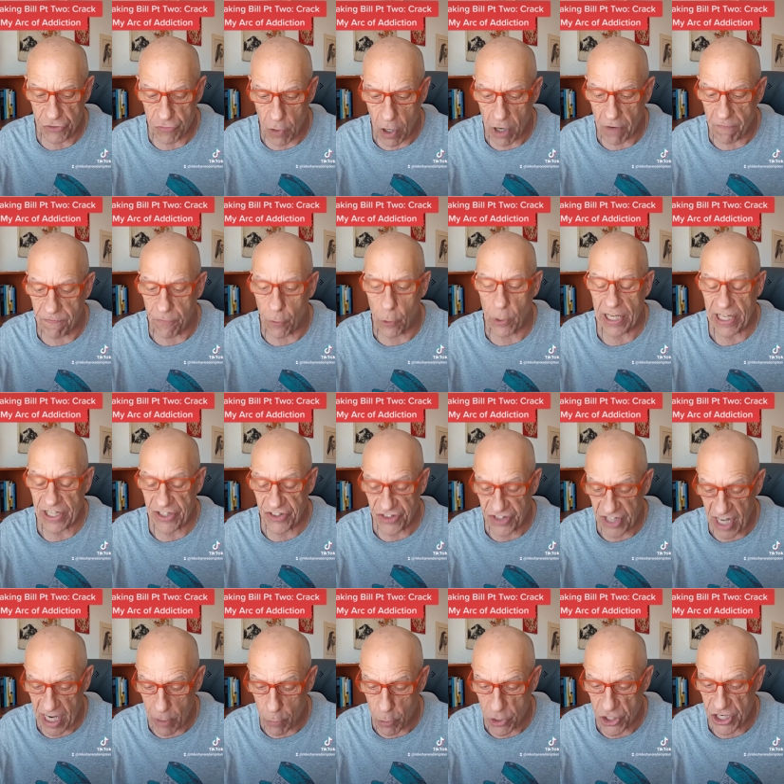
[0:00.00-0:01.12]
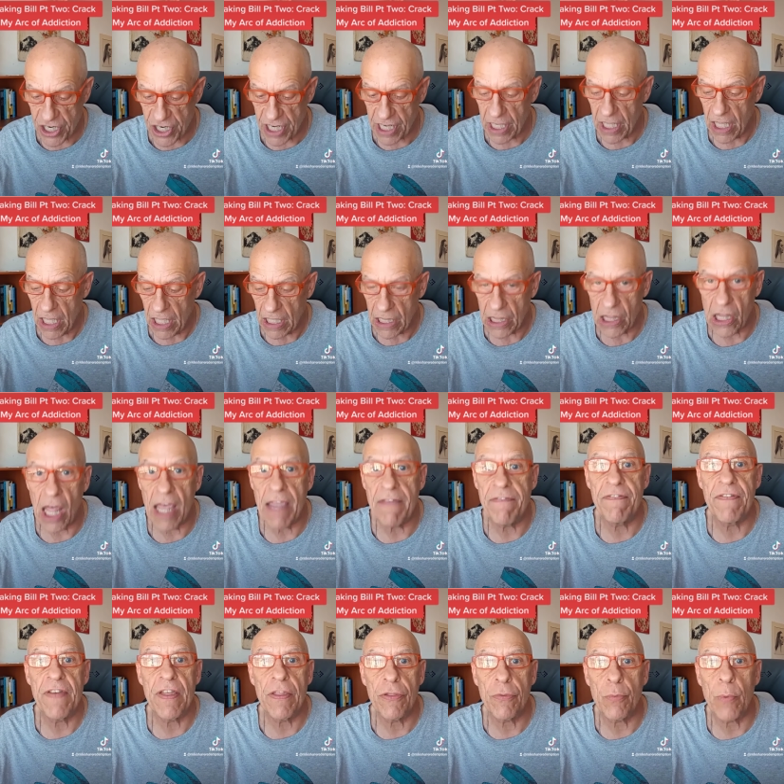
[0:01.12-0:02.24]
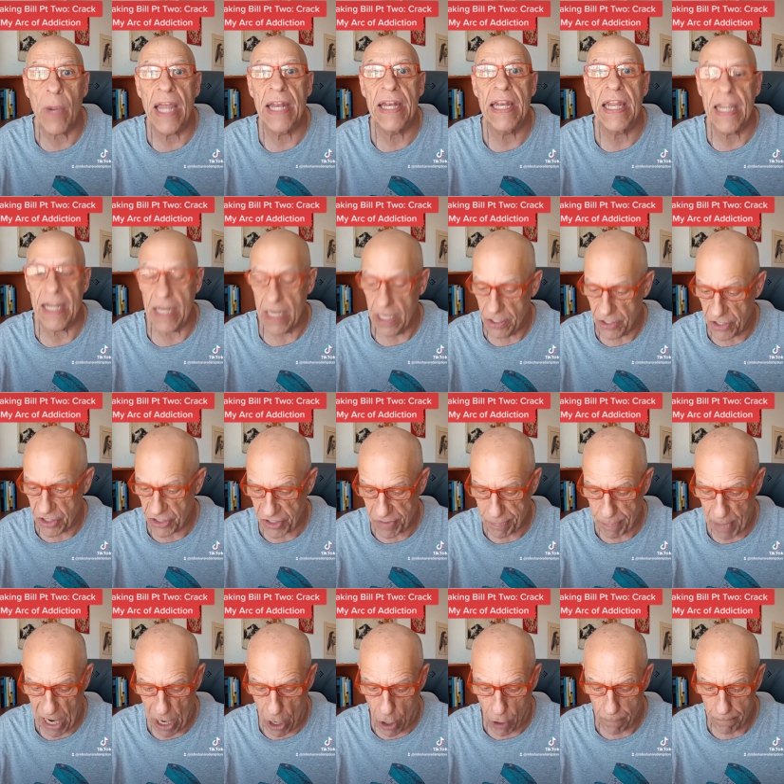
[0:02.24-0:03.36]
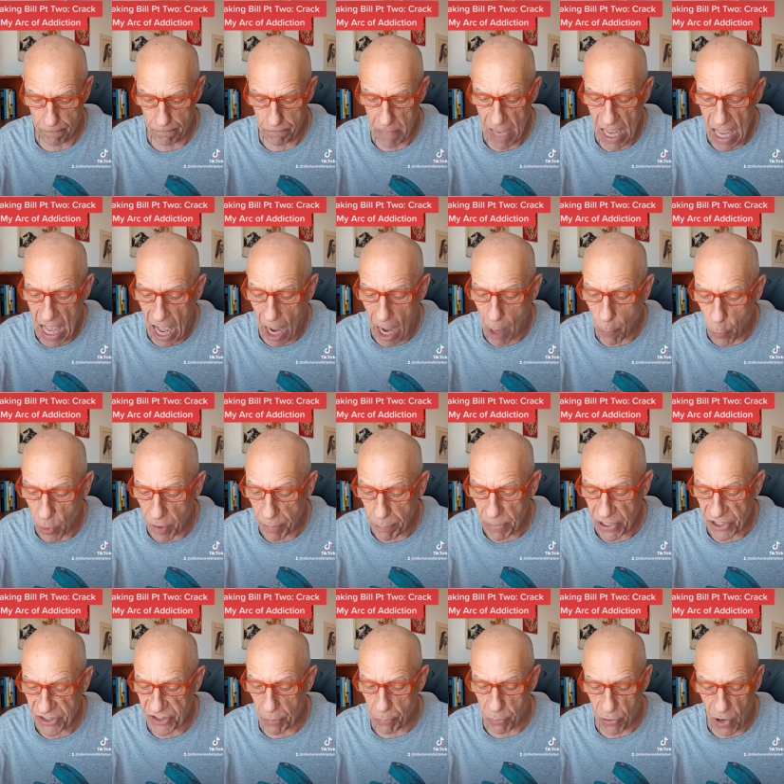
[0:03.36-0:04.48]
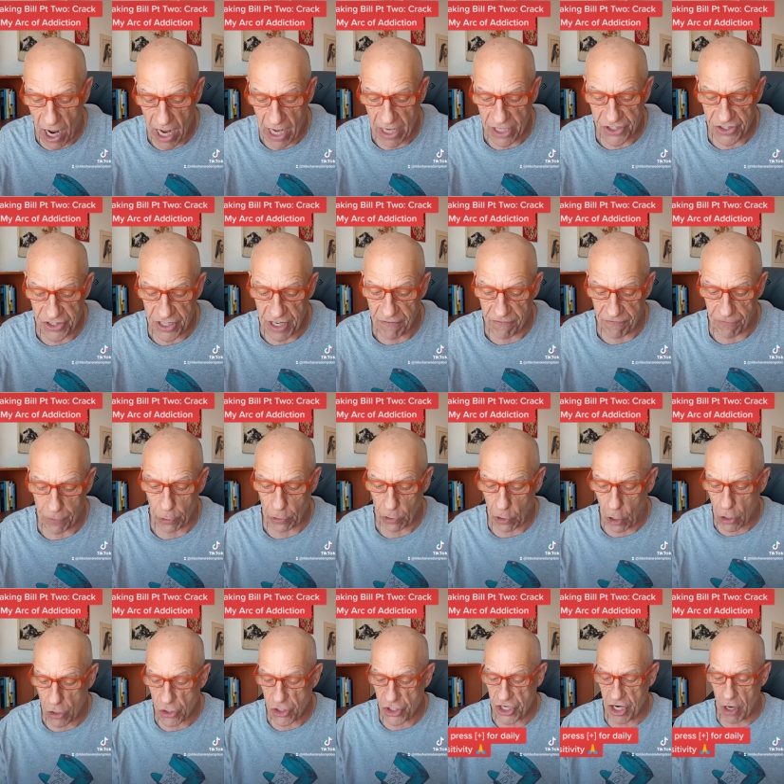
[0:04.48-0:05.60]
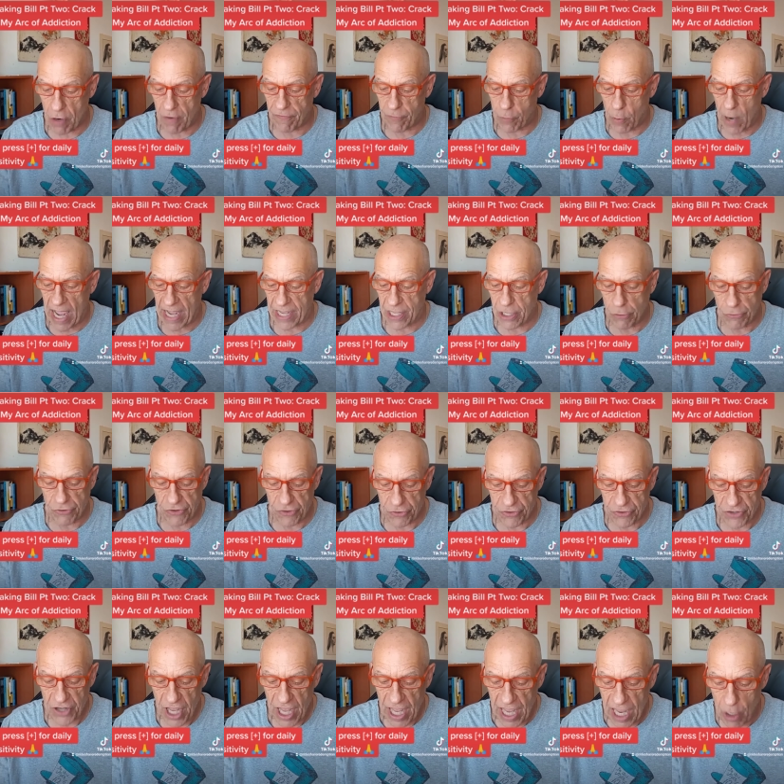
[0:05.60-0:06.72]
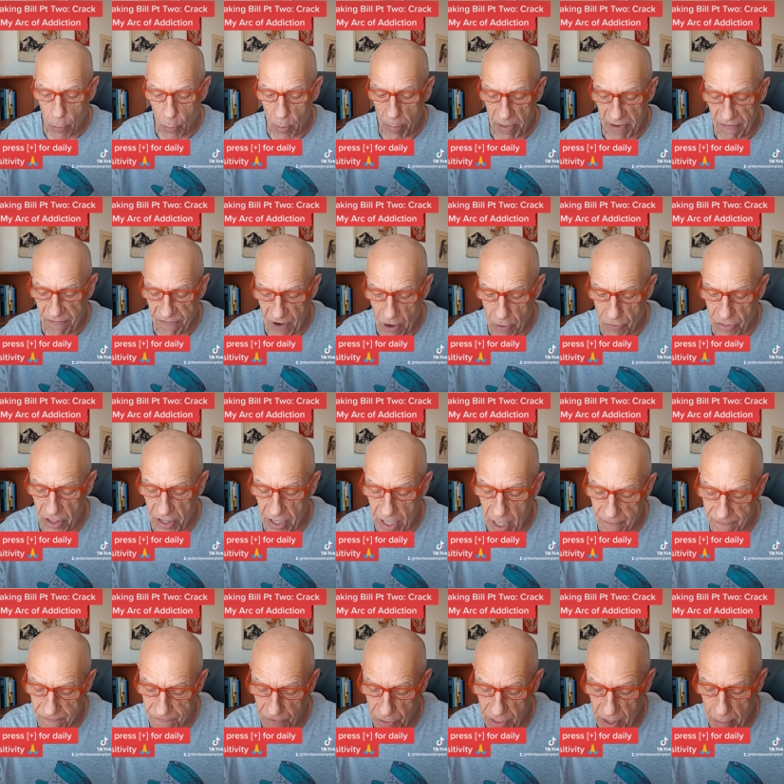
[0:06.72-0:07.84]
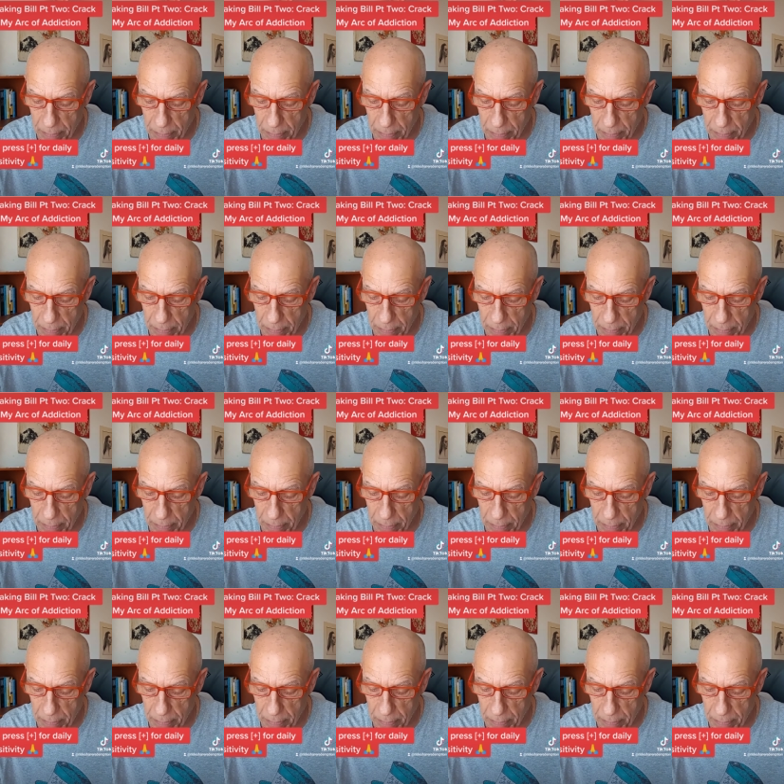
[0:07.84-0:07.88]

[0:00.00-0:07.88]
a drug for extinguishing life-threatening despair. I wouldn't be surprised if for a large share of crack users, it would be fair for